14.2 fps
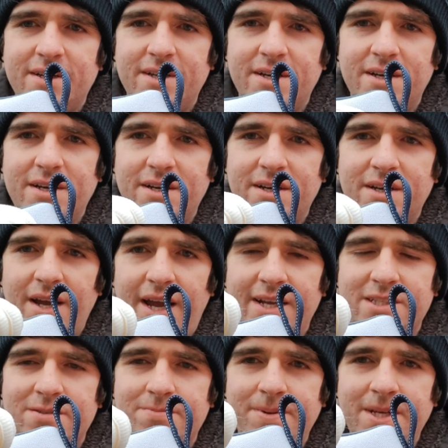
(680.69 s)
the
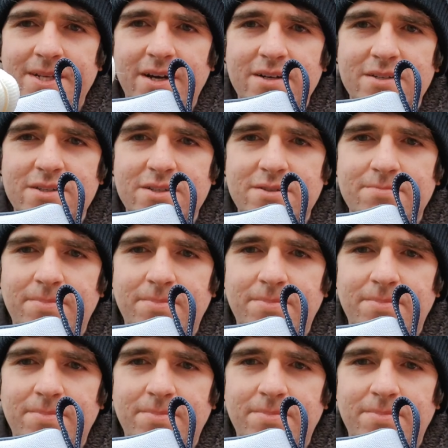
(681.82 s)
SB Dunks,